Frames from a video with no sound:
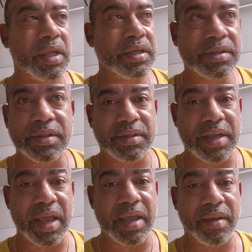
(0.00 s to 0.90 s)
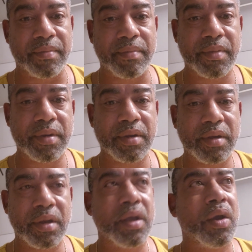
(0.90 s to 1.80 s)
It's the same.
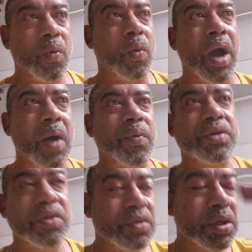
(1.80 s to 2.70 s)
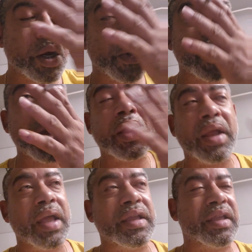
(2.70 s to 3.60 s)
Why would you turn around
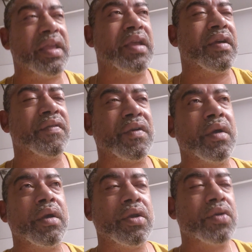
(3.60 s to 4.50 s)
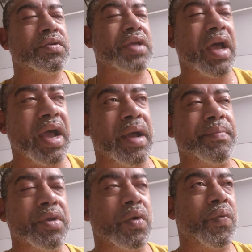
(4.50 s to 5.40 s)
and give your
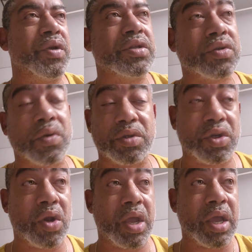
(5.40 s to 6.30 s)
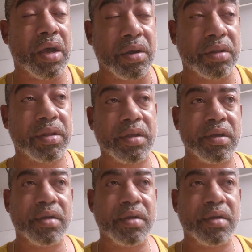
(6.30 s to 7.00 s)
time, your resource, your health,